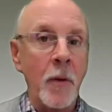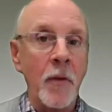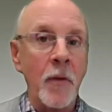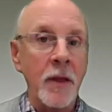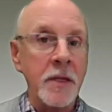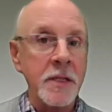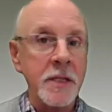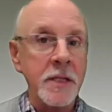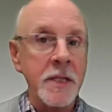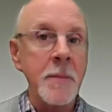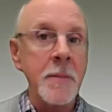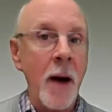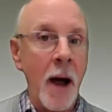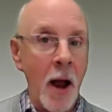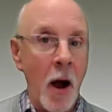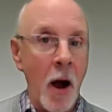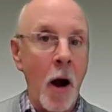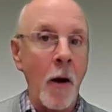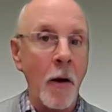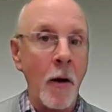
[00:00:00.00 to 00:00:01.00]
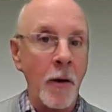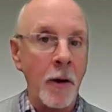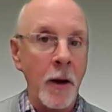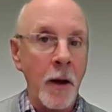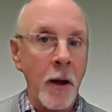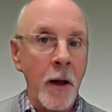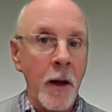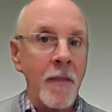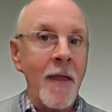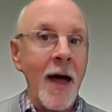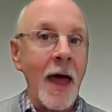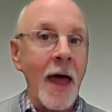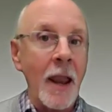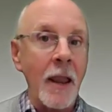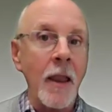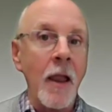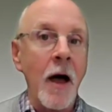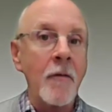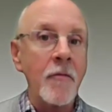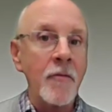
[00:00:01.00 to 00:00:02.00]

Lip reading: people that see my heart, that